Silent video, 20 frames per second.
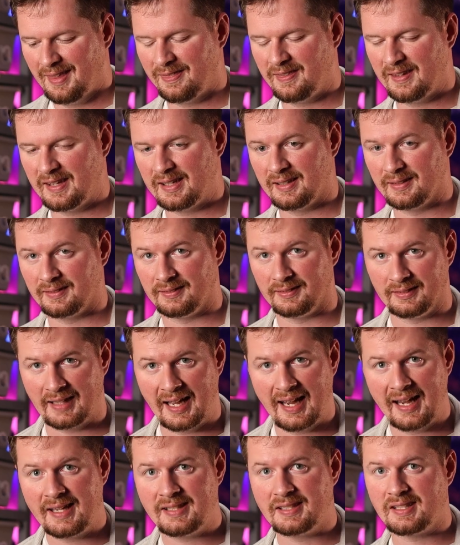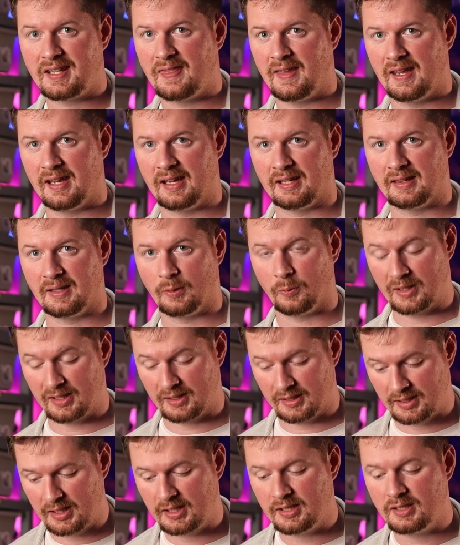The last thing that we
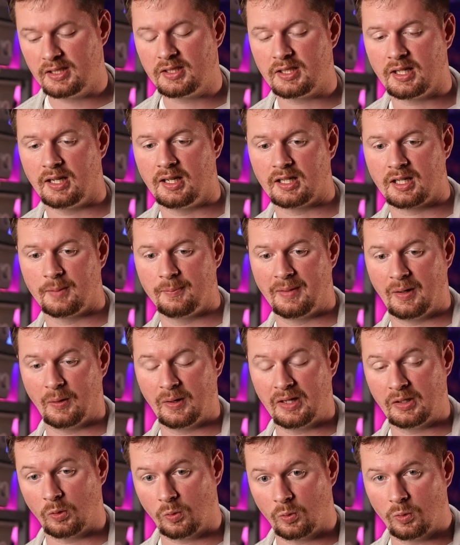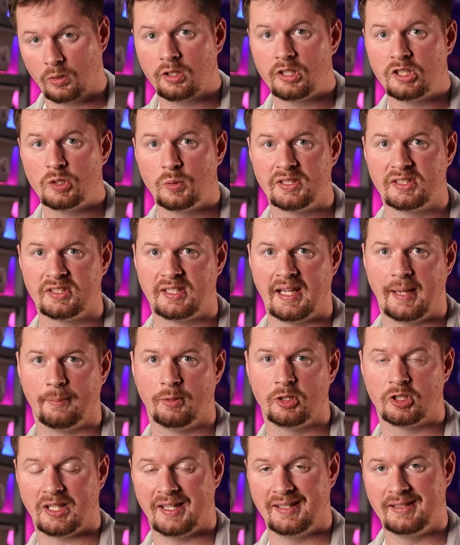need to talk about in order to
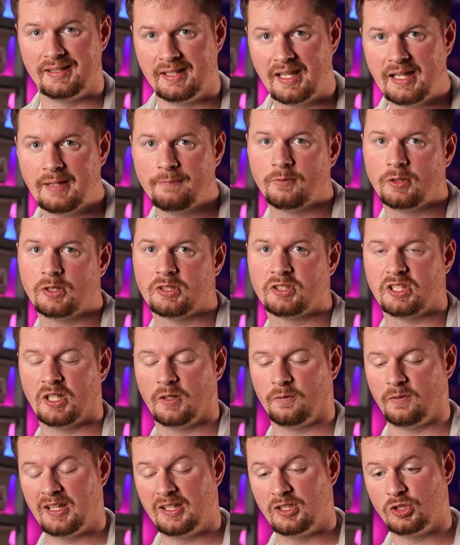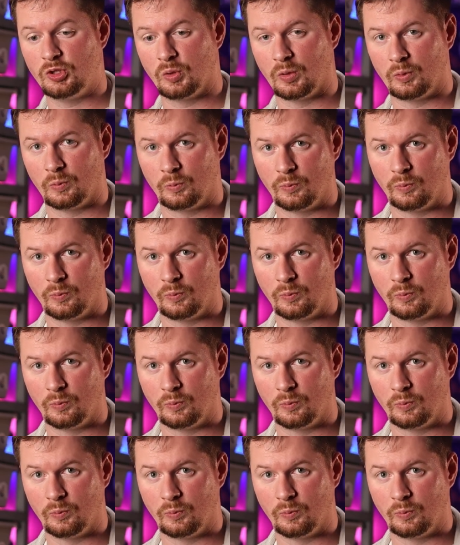establish a name for yourself is your